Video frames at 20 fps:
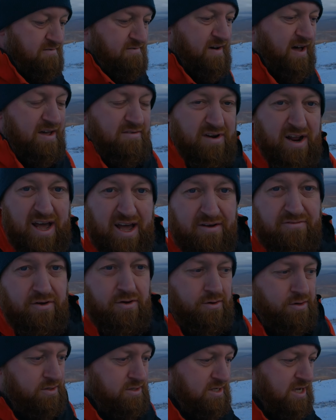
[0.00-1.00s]
5.5
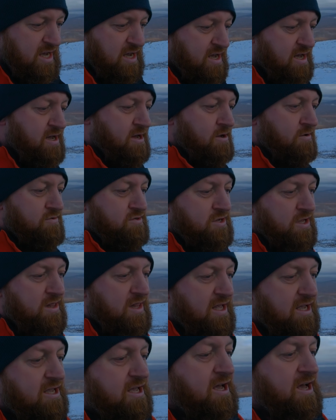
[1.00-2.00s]
hours of
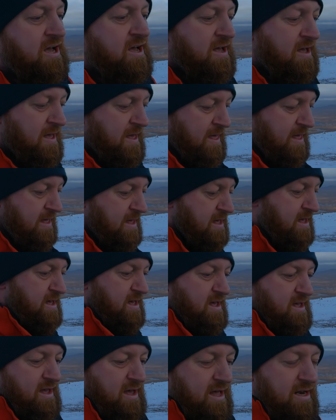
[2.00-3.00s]
sunlight,
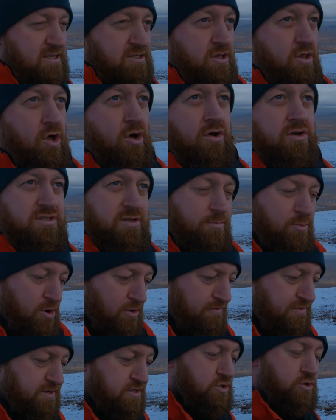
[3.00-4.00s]
and as long as I'm
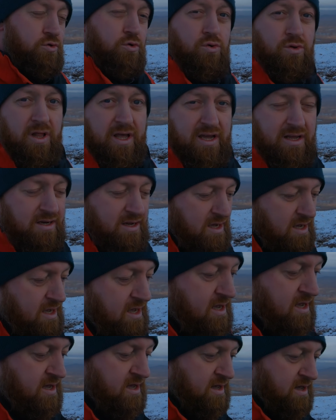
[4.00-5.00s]
off the snow line
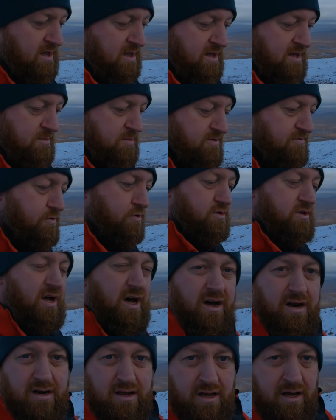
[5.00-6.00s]
before
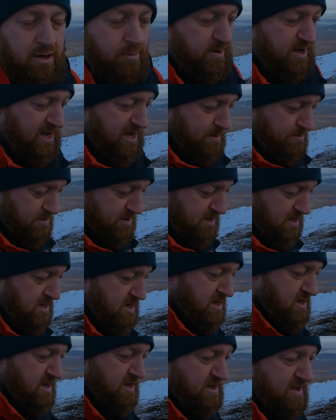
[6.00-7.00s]
dark, I'll be happy.
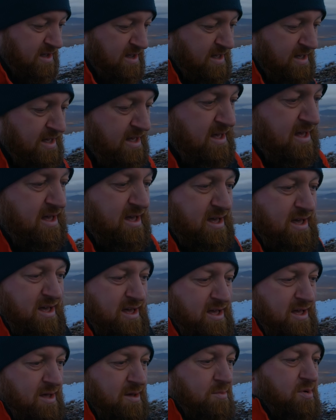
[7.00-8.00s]

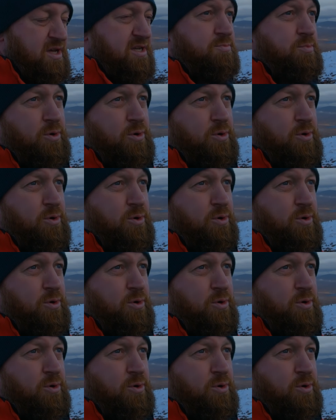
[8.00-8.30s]
So let's